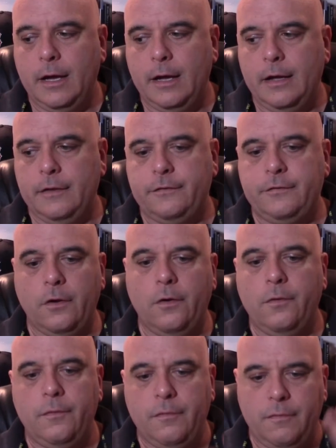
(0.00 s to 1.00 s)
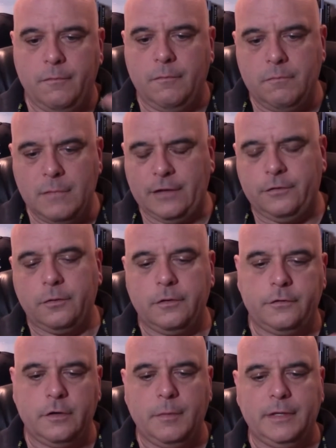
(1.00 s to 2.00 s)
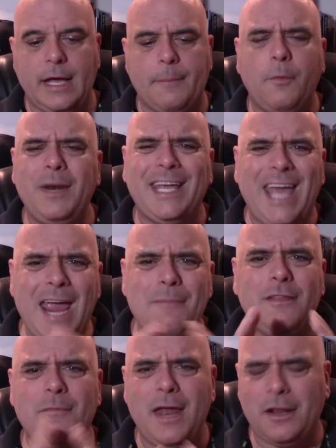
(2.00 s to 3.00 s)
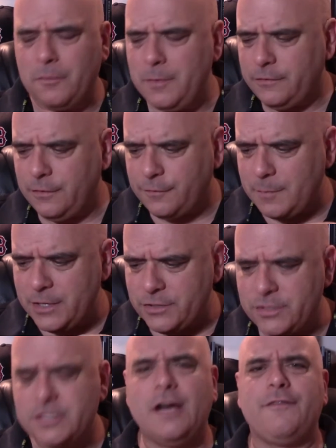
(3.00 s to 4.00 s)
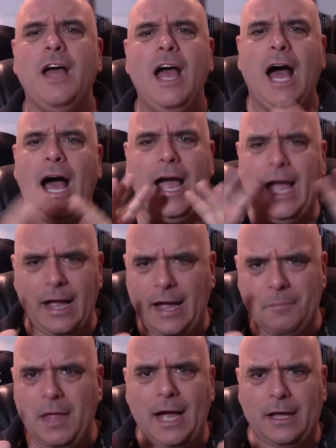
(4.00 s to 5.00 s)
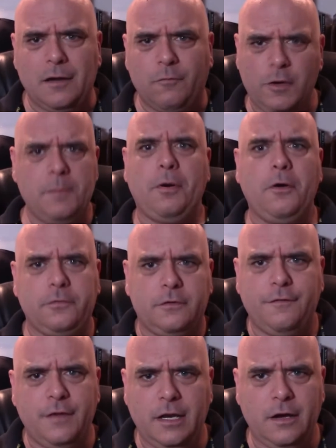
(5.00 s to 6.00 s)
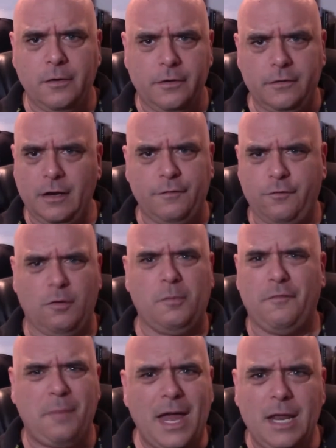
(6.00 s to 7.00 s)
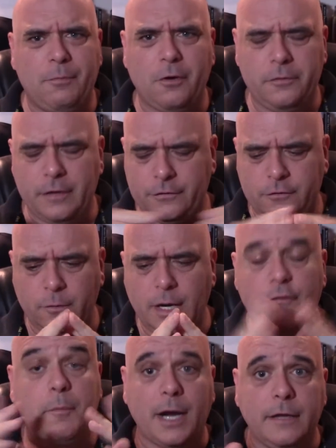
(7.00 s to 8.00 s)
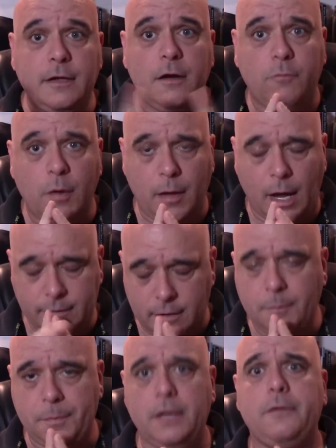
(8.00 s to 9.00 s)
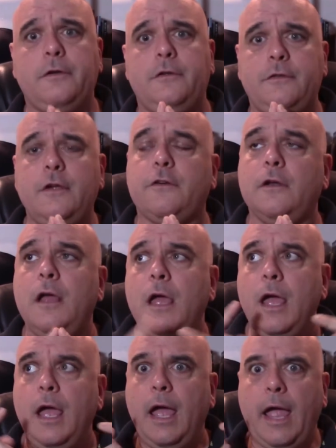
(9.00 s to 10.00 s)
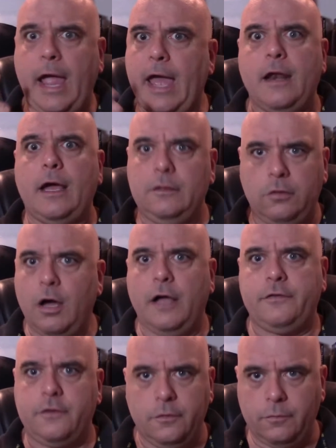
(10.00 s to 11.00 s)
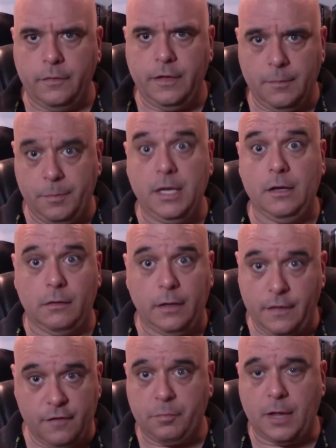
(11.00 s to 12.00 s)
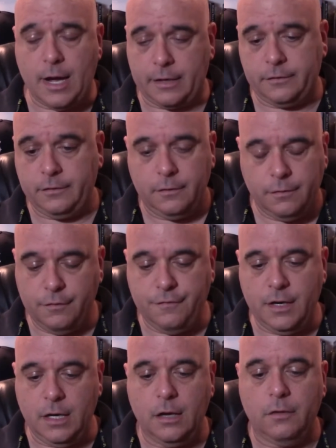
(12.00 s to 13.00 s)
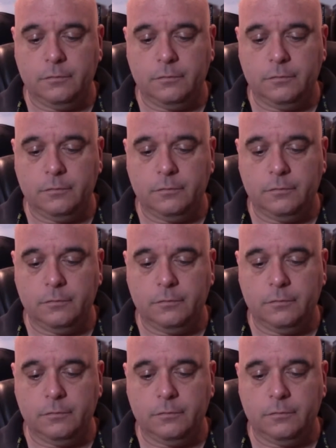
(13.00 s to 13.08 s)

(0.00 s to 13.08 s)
So not so concerned about that. But when it came to the medical misinformation stuff, I'm not going to repost the video as in a form of petty protest or whatever, but I did appeal the decision, and I lost the appeal, and they've blocked the video.